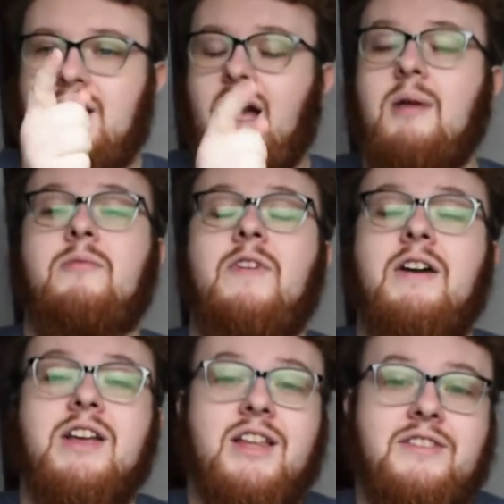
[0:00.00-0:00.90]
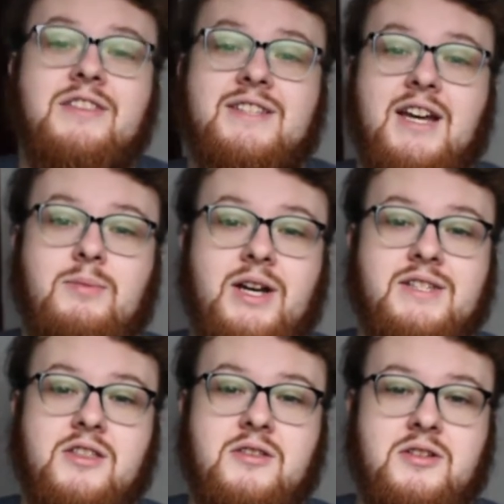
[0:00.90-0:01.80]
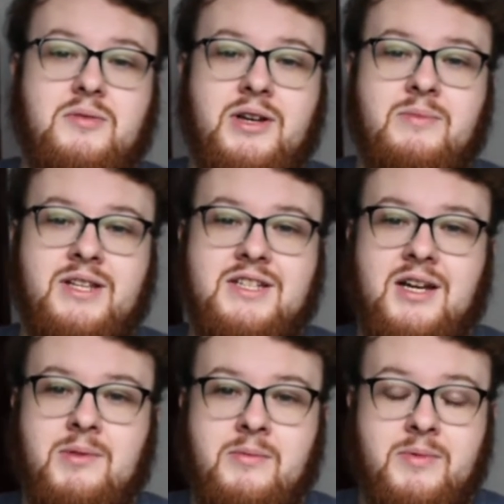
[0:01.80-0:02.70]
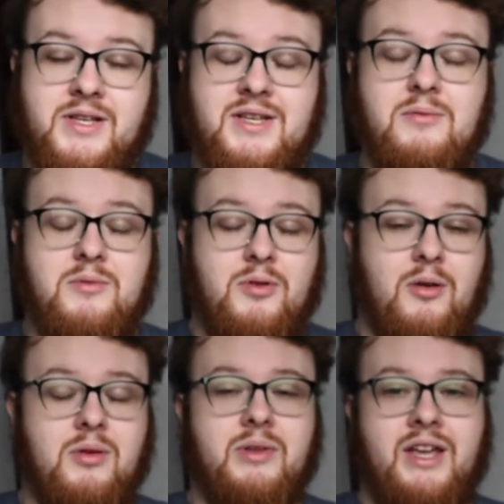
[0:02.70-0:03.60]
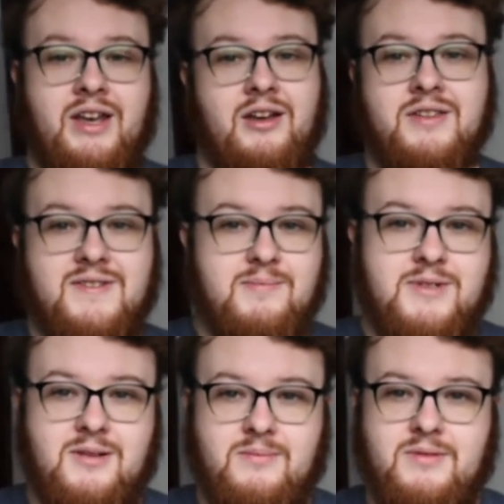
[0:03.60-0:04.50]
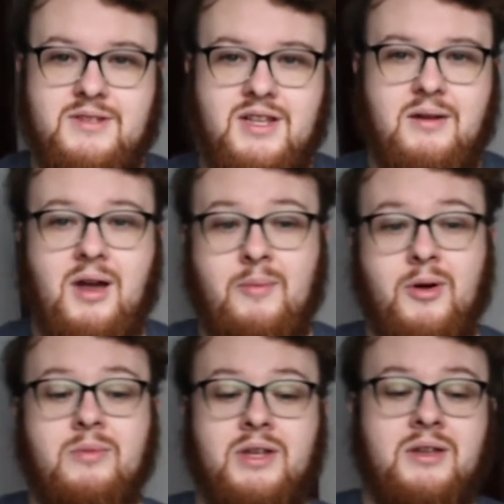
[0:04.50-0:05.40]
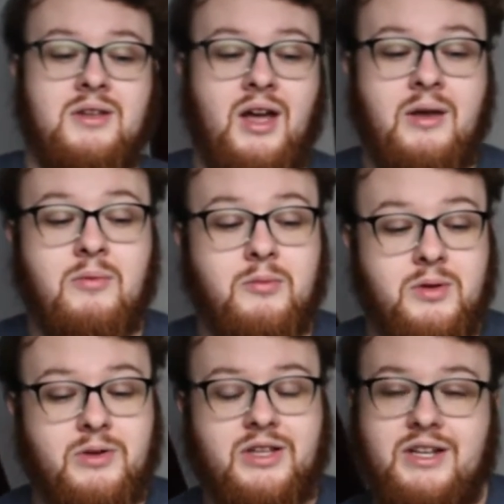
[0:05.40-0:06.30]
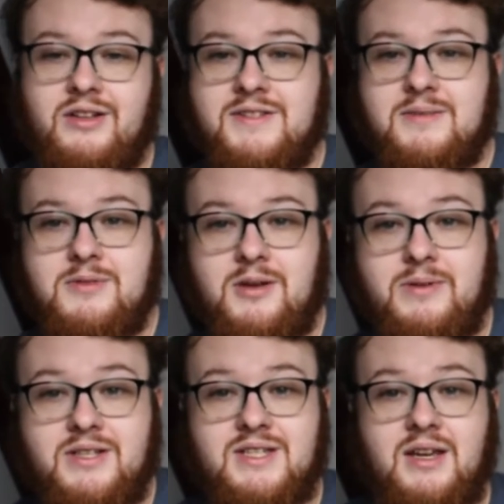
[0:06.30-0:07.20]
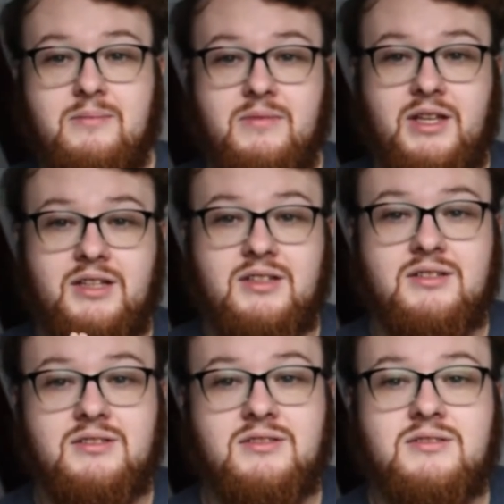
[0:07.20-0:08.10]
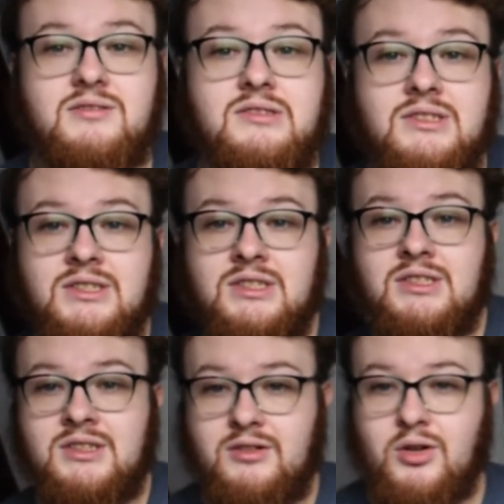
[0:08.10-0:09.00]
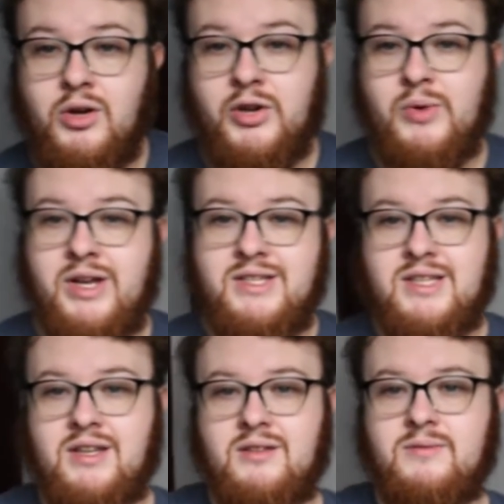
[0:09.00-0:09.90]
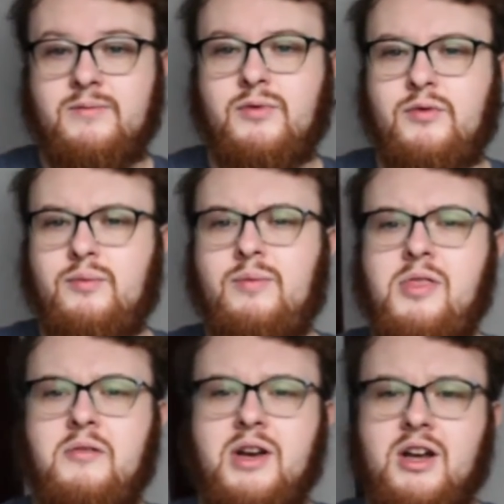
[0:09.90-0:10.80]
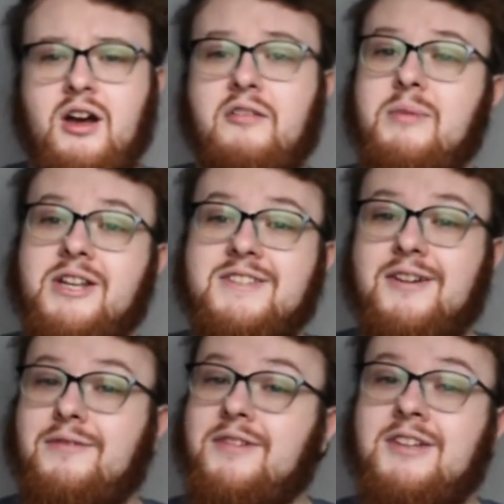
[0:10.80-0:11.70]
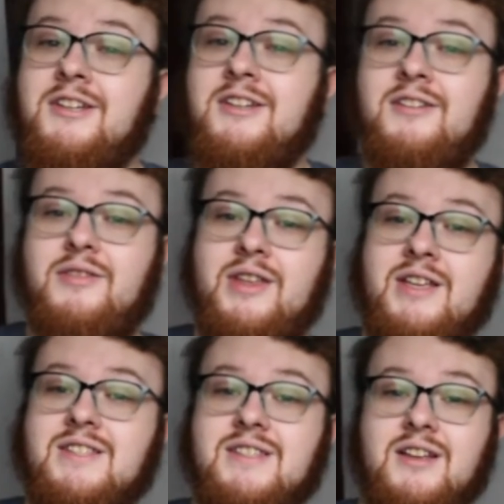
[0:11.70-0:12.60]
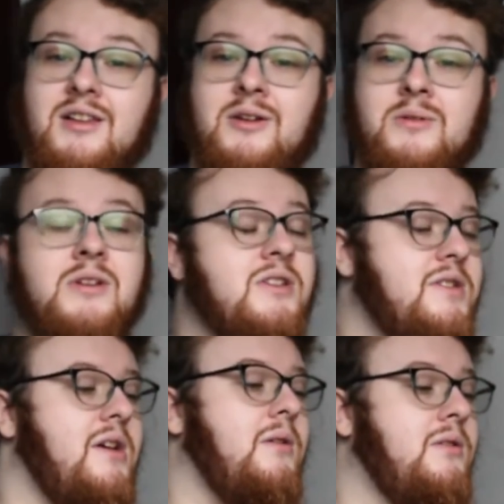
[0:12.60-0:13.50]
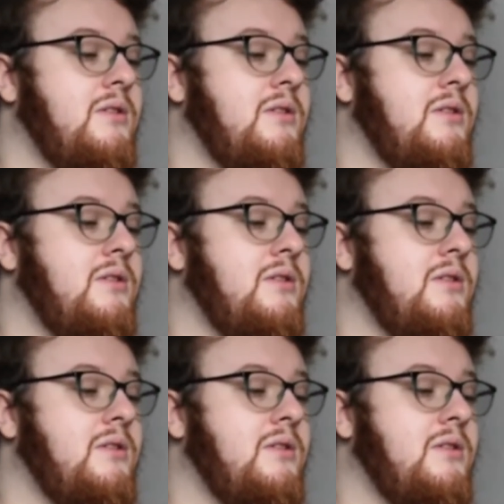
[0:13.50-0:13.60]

I'm very glad that this camera has a 20-minute time limit, because I would probably hit it on some I probably will hit it on some topics. I'm like, recording wise, like 3.5 minutes off for this alone, so